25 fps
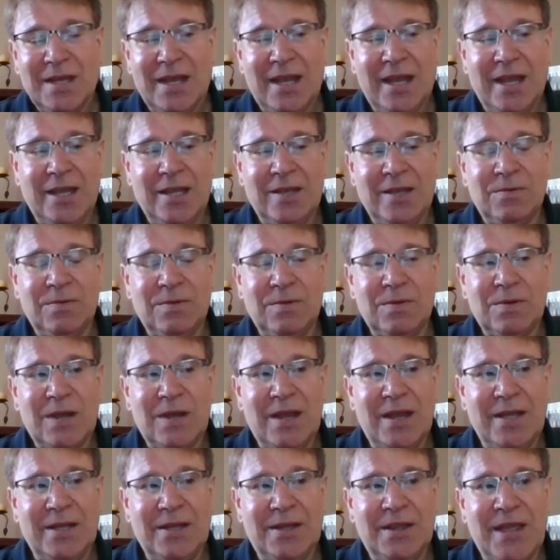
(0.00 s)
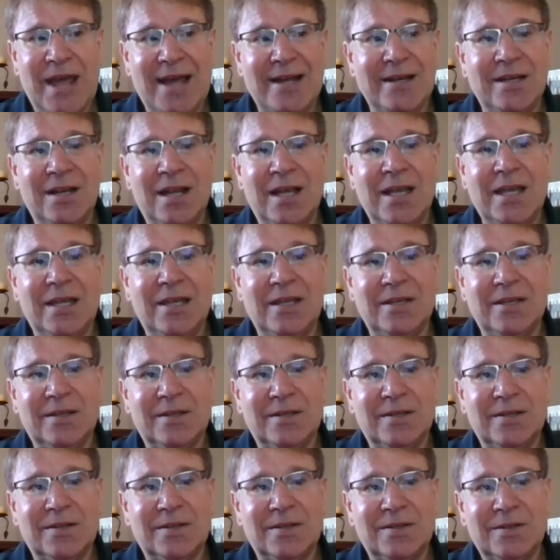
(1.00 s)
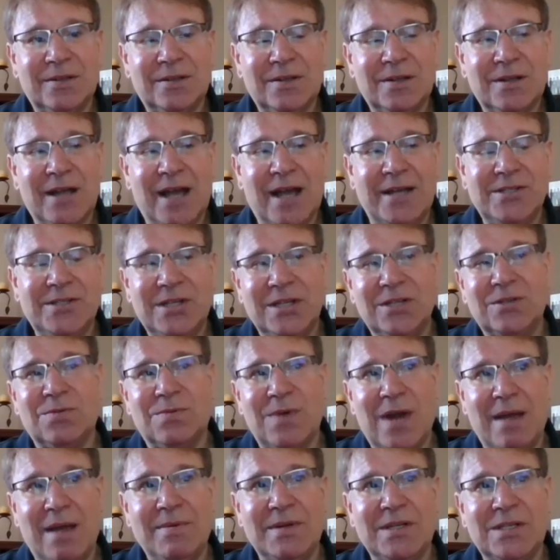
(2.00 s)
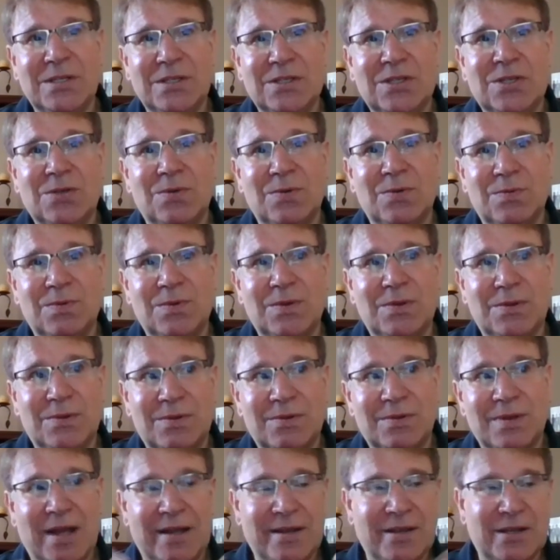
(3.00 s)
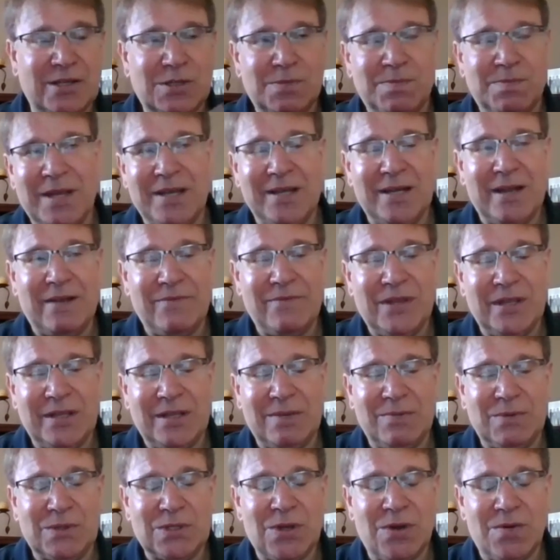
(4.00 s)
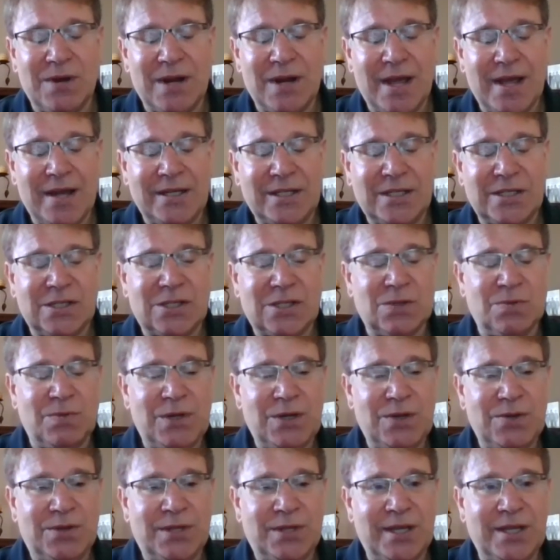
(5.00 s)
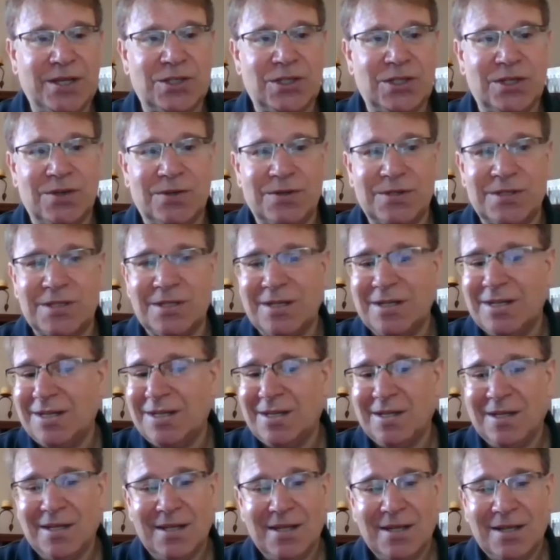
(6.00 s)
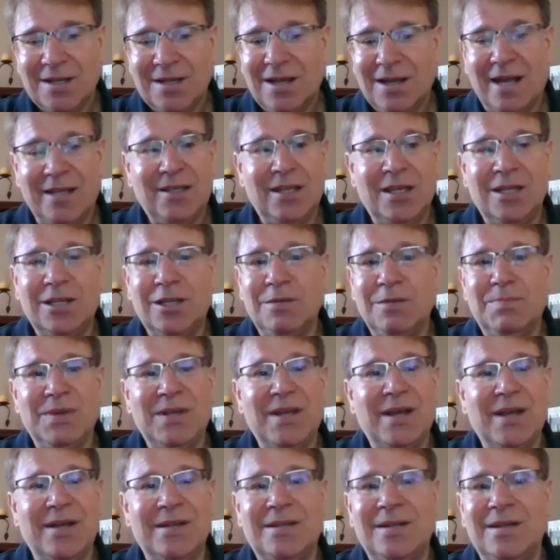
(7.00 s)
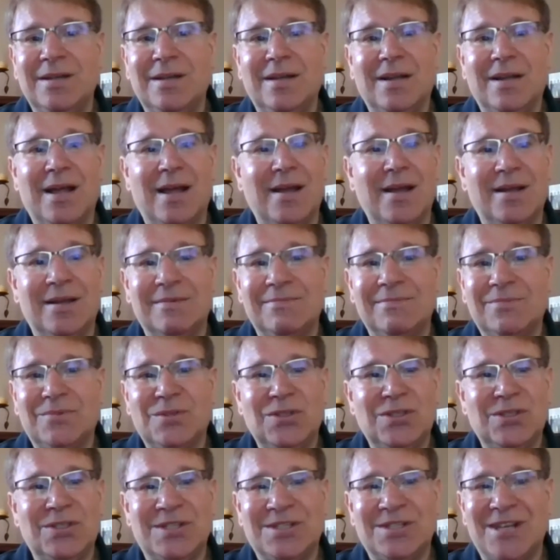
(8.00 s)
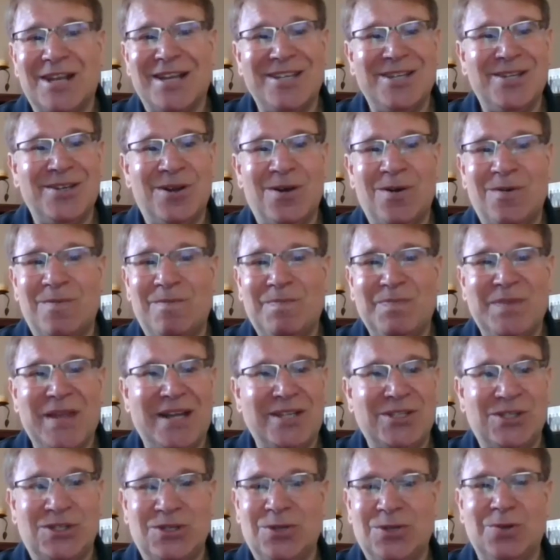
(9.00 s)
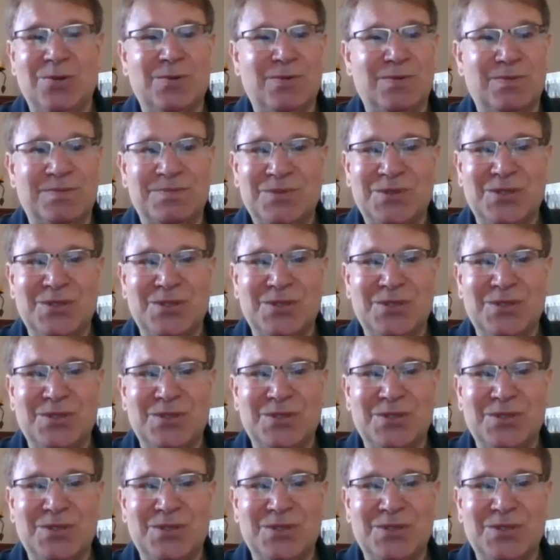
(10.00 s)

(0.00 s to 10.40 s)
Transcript: And and that night I said to Robin, I said, so I explained everything that was going on. I said, so what do you think? She goes, I think you'd be ideal at it. She says, you know, that's you.